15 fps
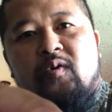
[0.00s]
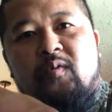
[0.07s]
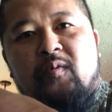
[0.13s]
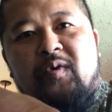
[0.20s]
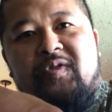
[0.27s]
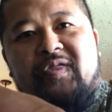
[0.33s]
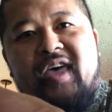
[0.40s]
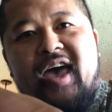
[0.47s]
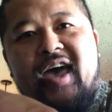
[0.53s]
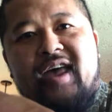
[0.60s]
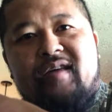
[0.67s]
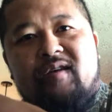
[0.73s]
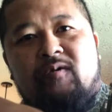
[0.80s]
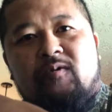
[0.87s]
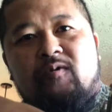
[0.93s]
with that
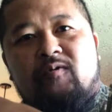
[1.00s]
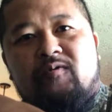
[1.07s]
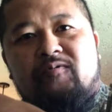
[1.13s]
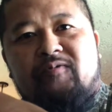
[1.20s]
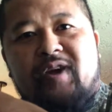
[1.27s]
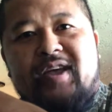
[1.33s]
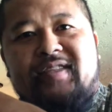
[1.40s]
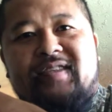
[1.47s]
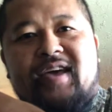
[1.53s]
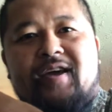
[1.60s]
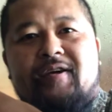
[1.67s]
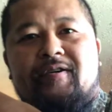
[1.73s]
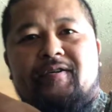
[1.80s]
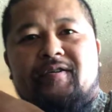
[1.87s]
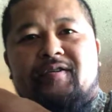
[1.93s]
hole right
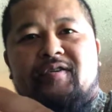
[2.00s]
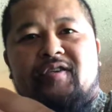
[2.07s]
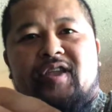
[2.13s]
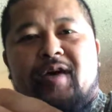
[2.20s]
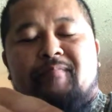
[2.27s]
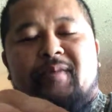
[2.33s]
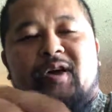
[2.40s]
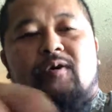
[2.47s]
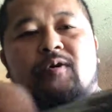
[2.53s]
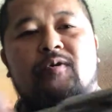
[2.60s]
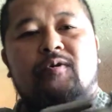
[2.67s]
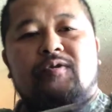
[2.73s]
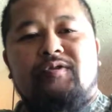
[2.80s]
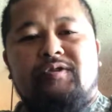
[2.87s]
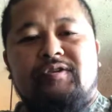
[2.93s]
there. That big hole.
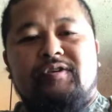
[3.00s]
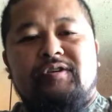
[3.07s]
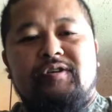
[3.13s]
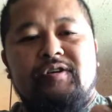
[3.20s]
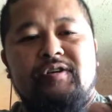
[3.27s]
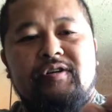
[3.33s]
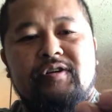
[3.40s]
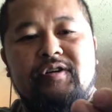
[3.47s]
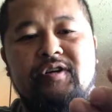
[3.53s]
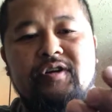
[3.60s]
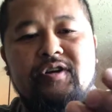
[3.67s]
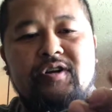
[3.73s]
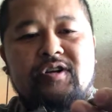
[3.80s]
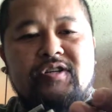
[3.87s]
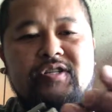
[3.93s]

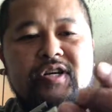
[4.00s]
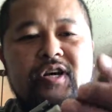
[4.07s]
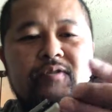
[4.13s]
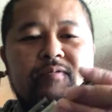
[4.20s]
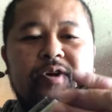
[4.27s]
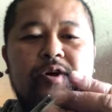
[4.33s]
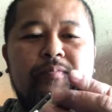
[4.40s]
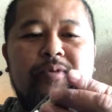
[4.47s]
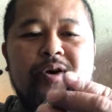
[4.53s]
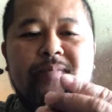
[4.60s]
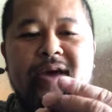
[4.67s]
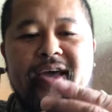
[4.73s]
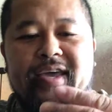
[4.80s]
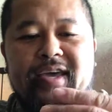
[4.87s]
So we're going to put it back